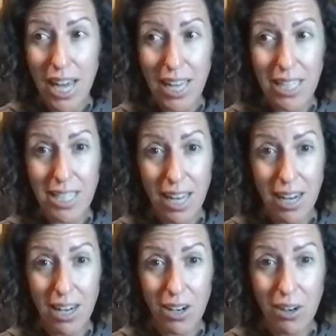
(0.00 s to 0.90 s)
is
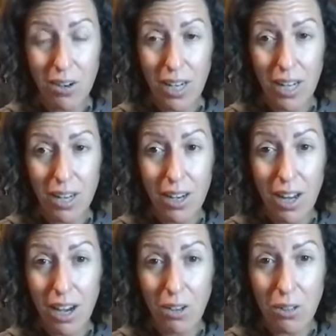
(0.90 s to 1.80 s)
how
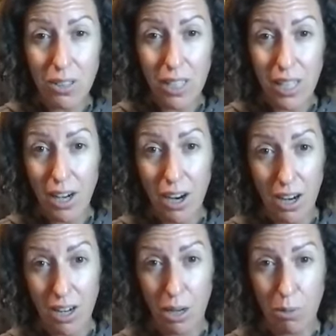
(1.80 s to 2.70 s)
not only our
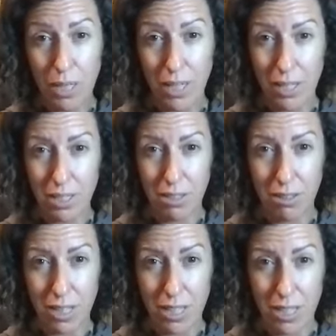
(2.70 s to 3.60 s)
accommodated
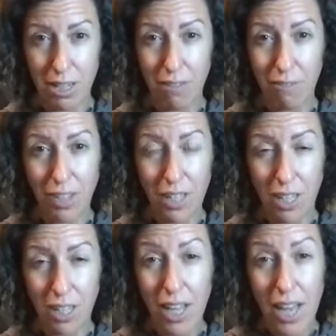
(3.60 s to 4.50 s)
student is going to
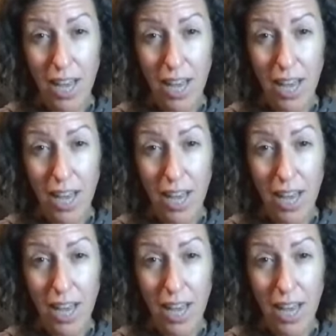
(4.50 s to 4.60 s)
feel